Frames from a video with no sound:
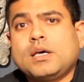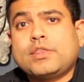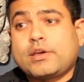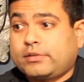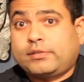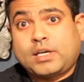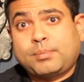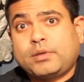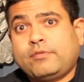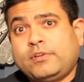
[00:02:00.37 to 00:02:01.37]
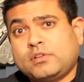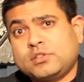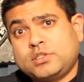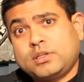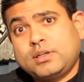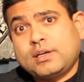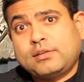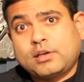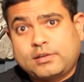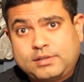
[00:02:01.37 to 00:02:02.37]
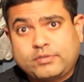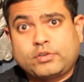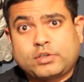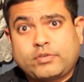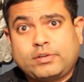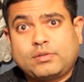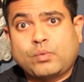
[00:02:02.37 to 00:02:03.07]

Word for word: There is a sample of the physical agility test on the civil service